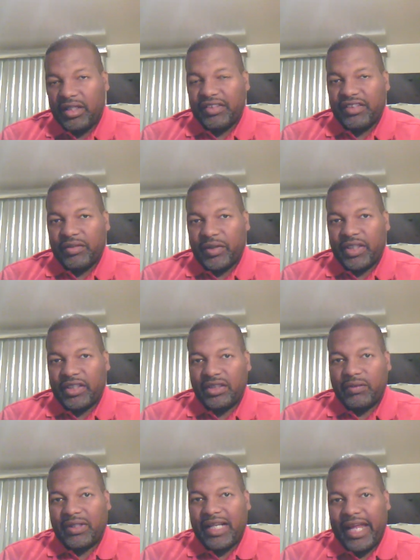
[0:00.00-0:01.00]
So we're going to do,
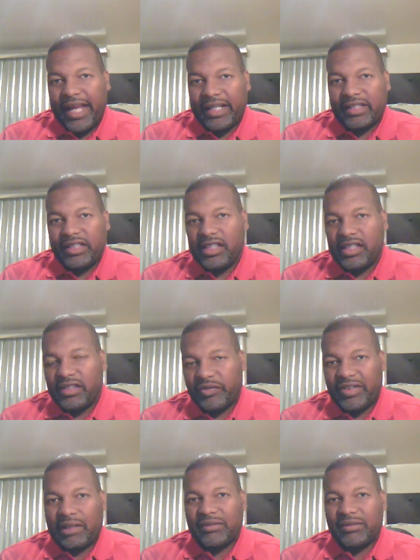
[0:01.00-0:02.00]
we're going to add
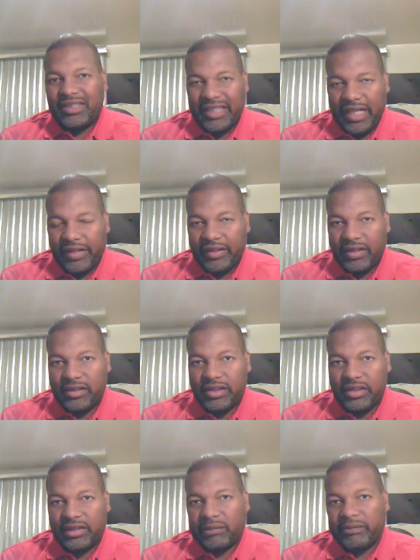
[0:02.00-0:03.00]
three numbers together.
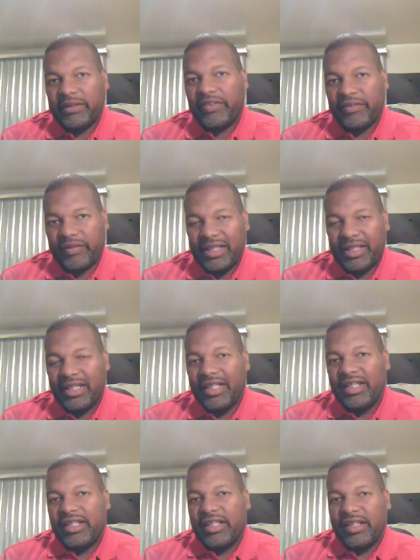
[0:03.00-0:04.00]
These are going to be three,
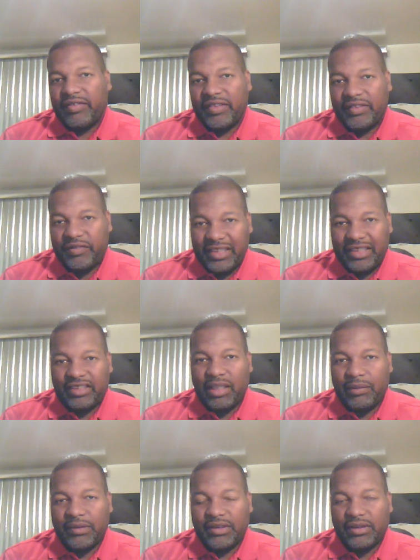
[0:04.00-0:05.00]
three digit
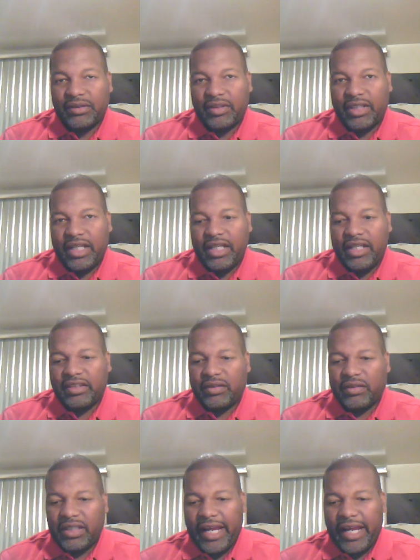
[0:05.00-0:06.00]
numbers, okay? So
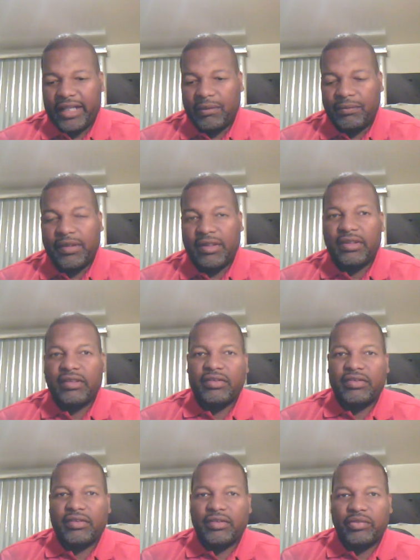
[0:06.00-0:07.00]
we're going to add up
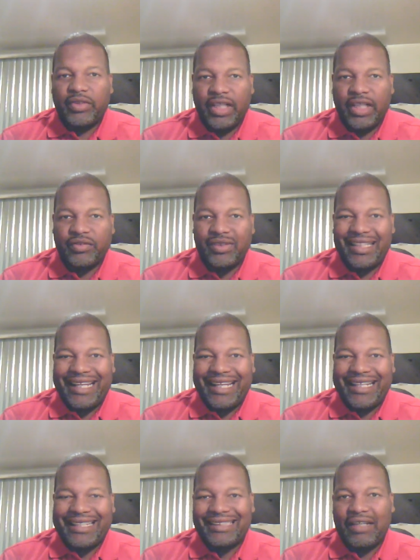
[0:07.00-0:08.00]

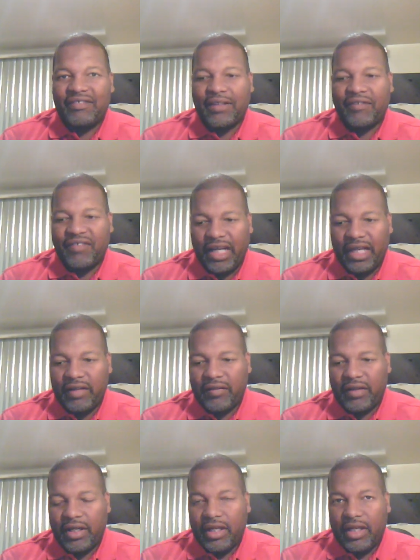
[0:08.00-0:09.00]
375,
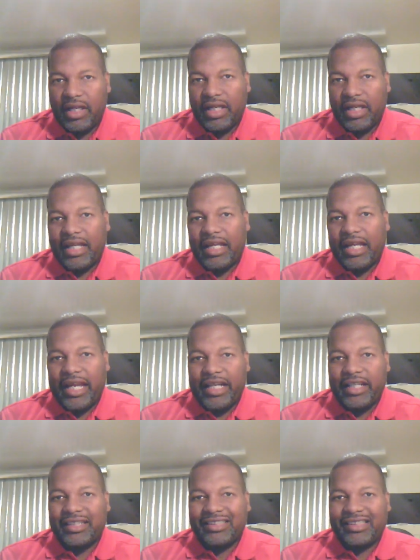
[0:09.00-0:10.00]

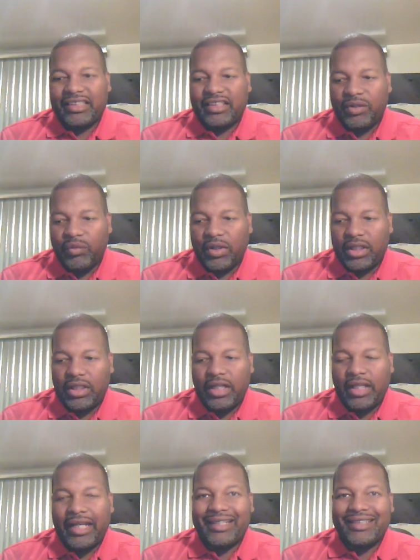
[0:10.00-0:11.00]
861,
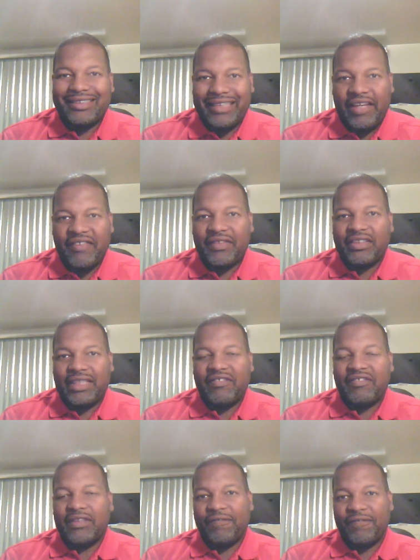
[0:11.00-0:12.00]
and
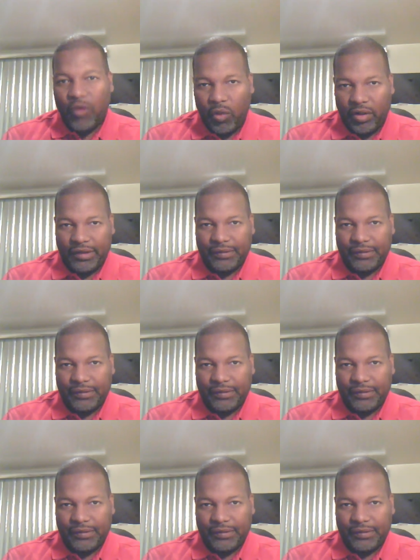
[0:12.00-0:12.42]
774.